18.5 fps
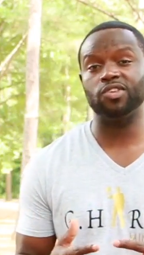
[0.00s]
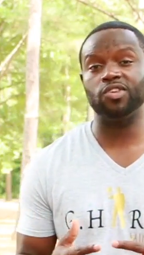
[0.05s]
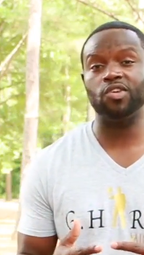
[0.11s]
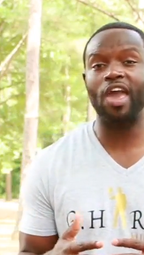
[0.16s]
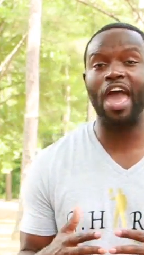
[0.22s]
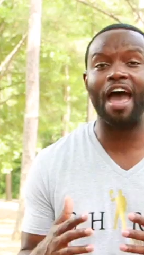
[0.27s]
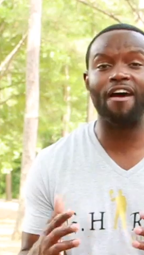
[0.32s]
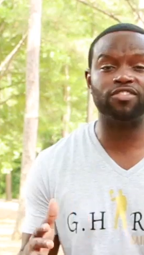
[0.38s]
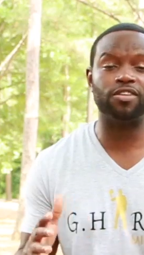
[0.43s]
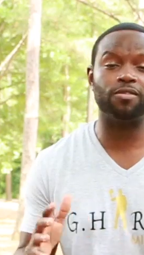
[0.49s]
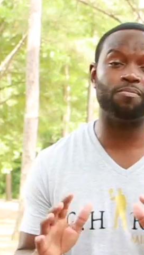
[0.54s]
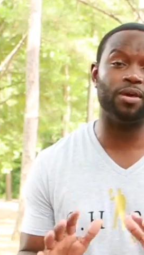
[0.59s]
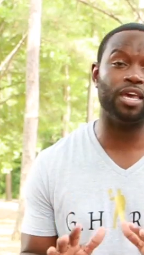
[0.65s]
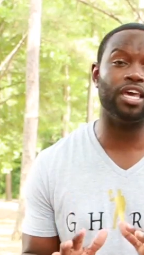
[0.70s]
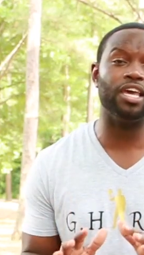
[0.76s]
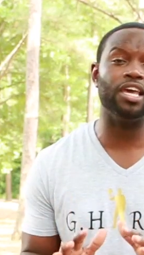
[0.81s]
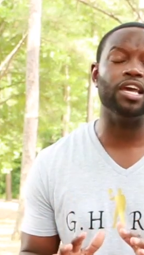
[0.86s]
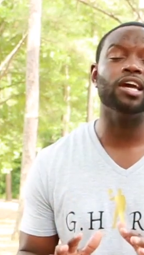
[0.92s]
You have to
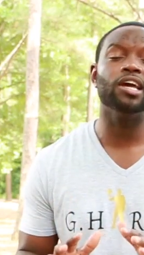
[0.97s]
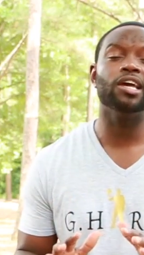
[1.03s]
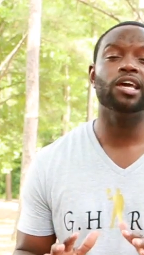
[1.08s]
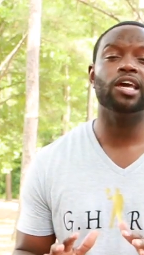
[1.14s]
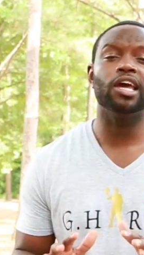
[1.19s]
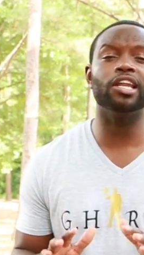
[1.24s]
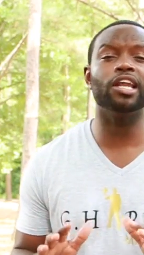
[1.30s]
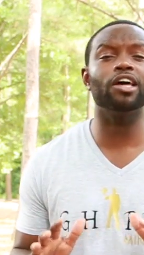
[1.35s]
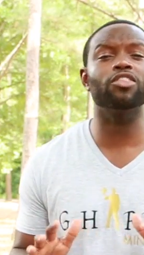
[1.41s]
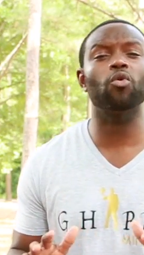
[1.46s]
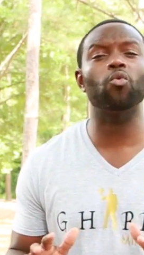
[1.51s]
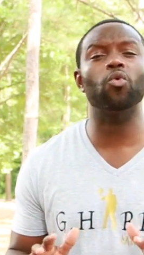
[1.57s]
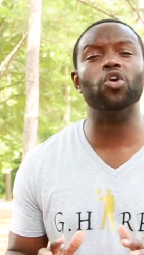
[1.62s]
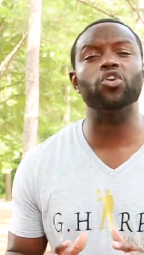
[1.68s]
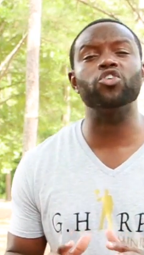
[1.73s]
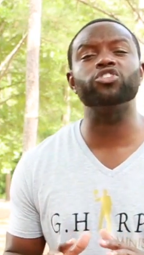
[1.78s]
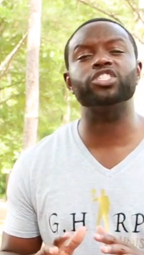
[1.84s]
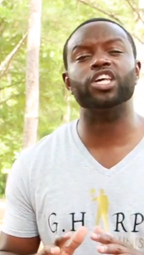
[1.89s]
be, in other
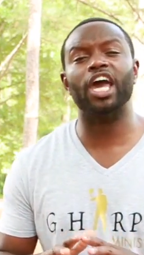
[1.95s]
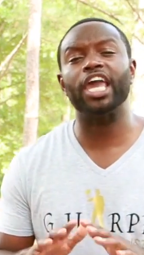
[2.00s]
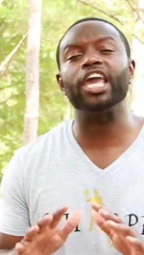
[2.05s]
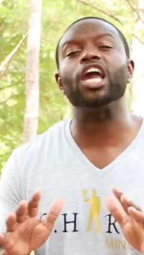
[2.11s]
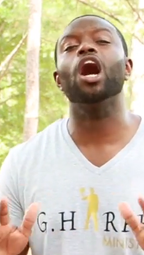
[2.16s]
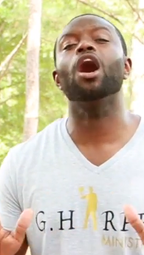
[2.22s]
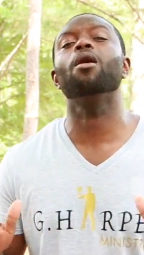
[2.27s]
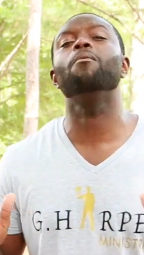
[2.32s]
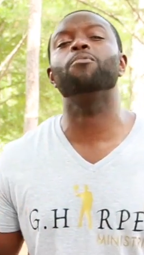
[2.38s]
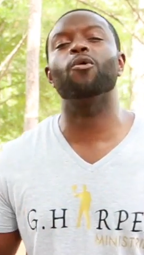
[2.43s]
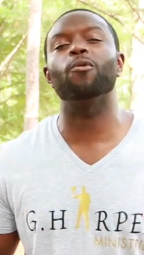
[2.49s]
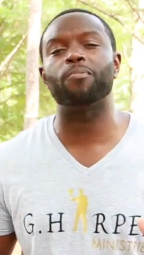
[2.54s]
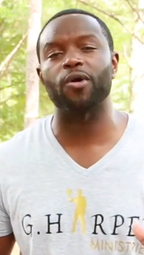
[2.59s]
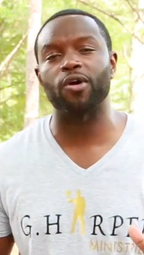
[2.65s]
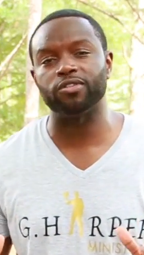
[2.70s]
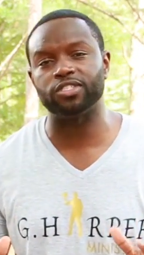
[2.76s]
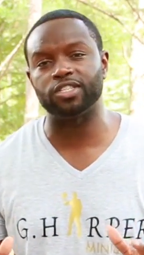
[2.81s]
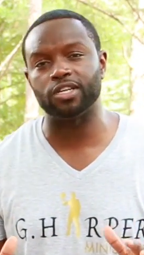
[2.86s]
words, a humble
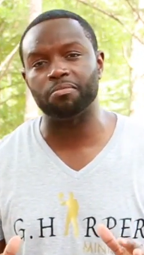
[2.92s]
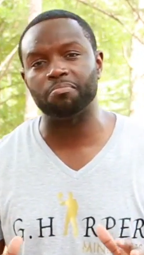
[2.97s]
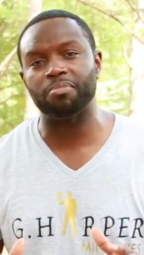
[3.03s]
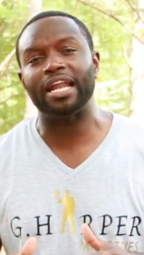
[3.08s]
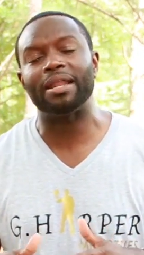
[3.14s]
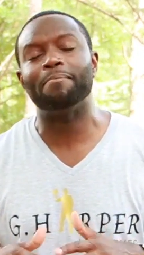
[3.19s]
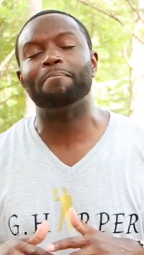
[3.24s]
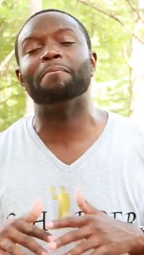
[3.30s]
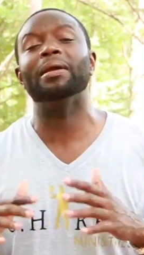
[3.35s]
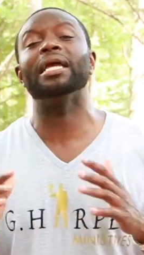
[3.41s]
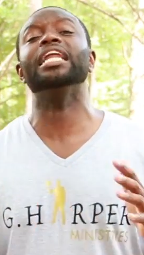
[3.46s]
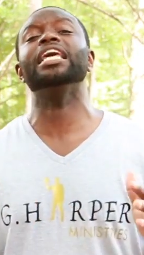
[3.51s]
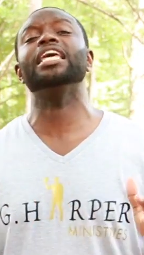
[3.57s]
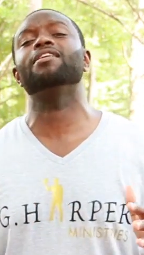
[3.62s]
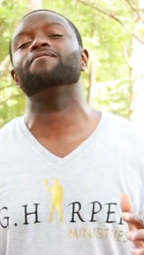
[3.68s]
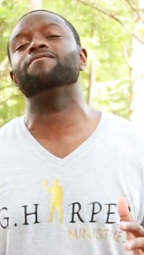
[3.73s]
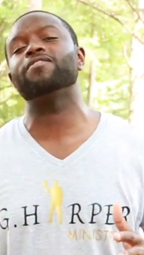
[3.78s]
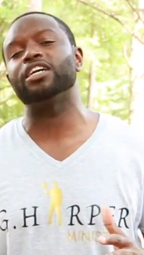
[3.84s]
person. But
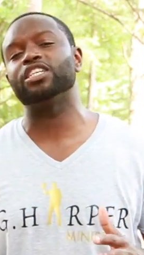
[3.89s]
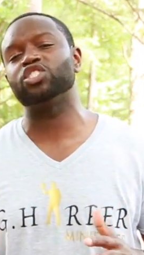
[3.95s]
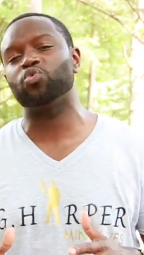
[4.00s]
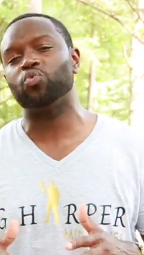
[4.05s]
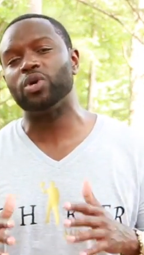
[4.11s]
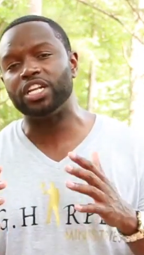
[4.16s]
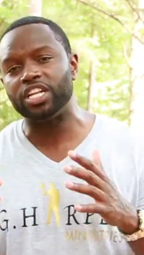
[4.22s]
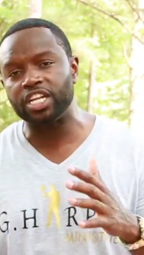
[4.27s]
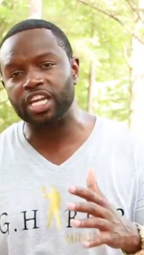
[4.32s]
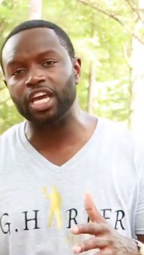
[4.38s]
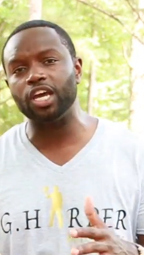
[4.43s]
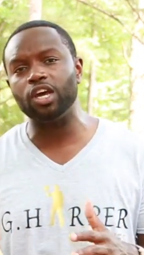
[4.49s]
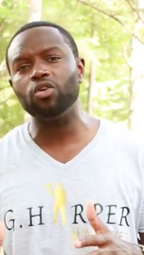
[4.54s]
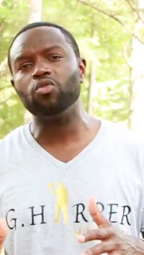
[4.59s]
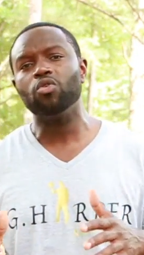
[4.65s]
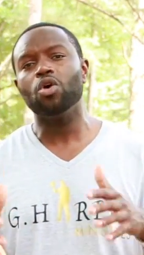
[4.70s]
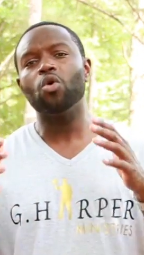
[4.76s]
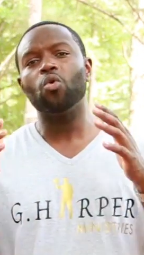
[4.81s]
many of us, we
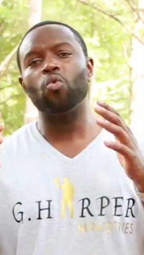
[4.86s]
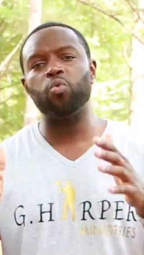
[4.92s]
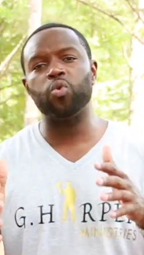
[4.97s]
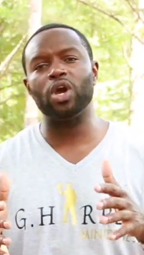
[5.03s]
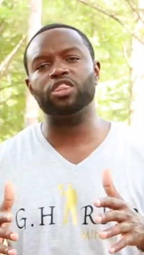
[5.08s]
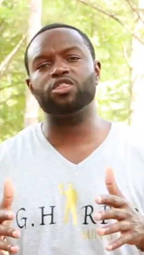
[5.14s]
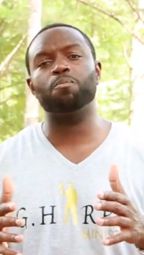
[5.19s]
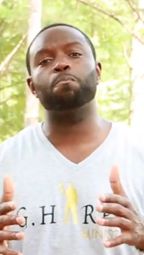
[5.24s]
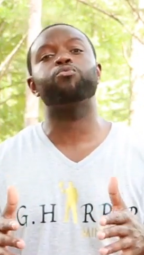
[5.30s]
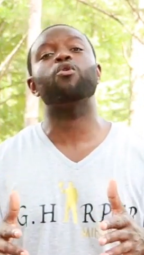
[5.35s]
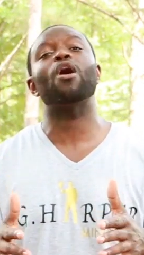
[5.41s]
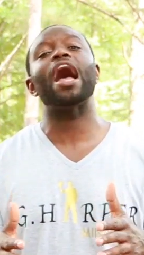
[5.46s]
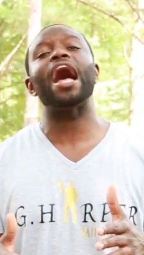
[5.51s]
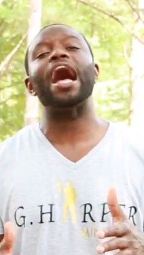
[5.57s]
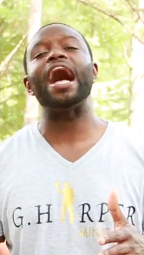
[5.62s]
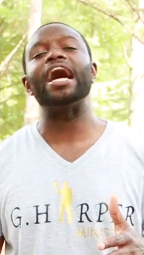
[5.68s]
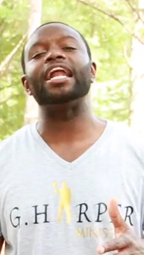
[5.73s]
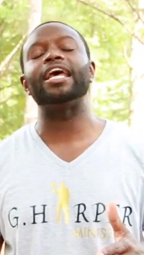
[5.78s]
deal with
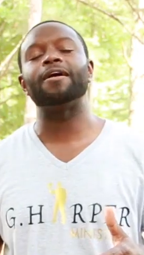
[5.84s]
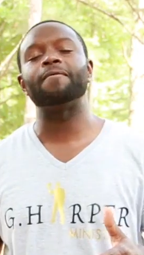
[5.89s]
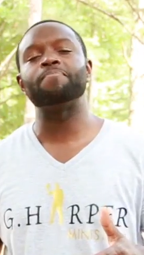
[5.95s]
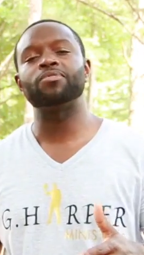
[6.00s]
pride.